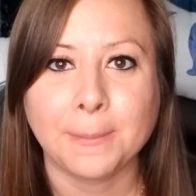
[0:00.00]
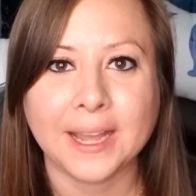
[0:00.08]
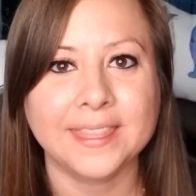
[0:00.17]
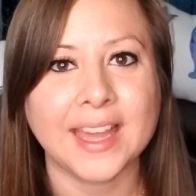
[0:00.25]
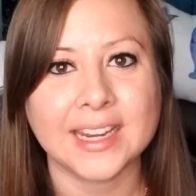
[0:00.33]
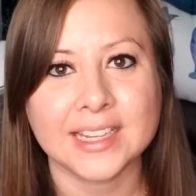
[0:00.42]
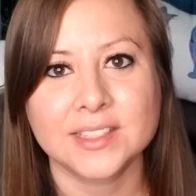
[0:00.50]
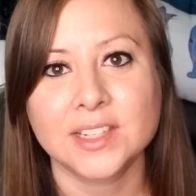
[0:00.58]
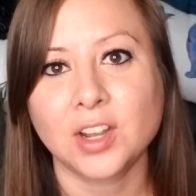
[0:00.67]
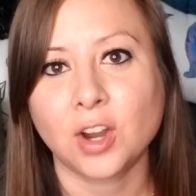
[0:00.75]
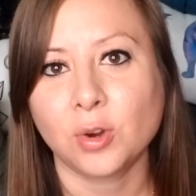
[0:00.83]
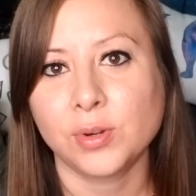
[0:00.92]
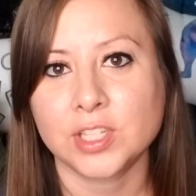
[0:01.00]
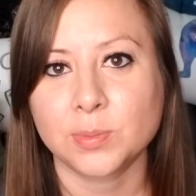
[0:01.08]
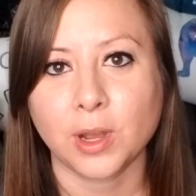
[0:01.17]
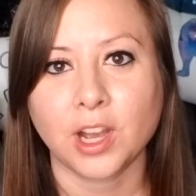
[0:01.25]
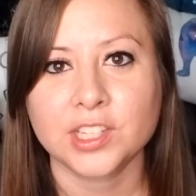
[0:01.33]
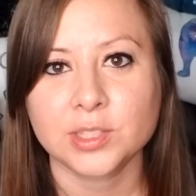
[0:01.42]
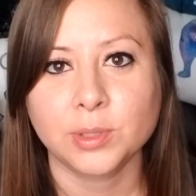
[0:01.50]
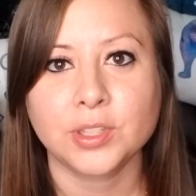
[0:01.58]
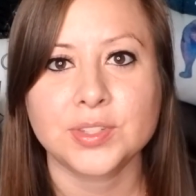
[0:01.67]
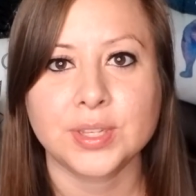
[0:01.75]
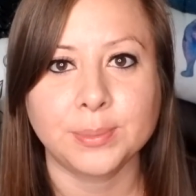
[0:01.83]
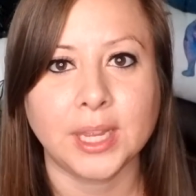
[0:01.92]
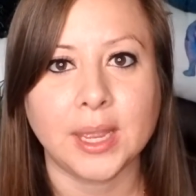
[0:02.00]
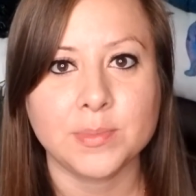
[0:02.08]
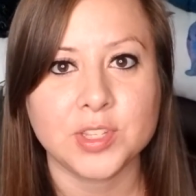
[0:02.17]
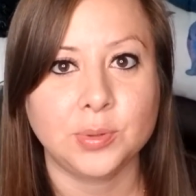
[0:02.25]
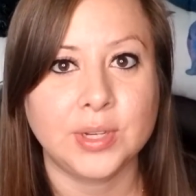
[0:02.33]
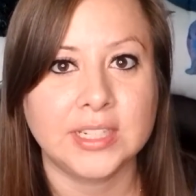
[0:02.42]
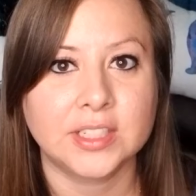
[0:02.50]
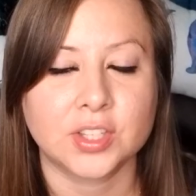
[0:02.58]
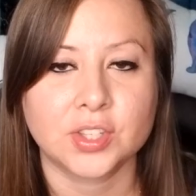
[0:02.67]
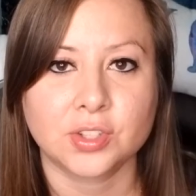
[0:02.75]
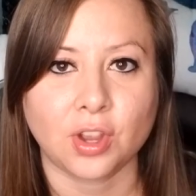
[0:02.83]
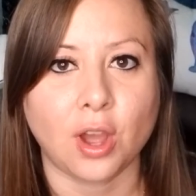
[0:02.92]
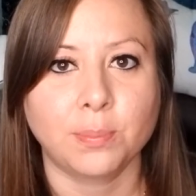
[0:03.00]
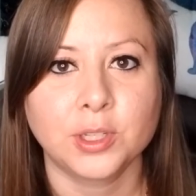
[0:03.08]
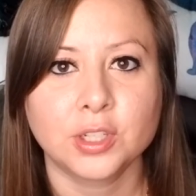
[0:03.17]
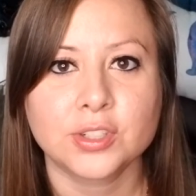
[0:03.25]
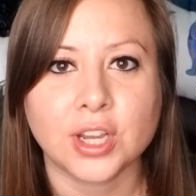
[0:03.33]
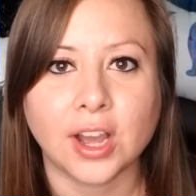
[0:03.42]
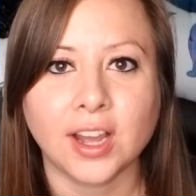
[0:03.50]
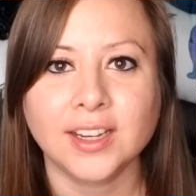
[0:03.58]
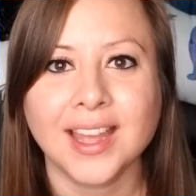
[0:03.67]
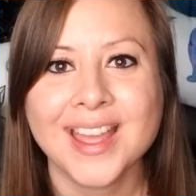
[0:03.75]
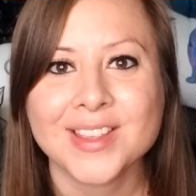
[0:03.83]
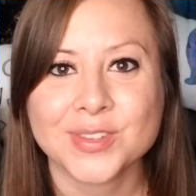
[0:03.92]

But that isn't always possible. Sometimes you need to stop your dog.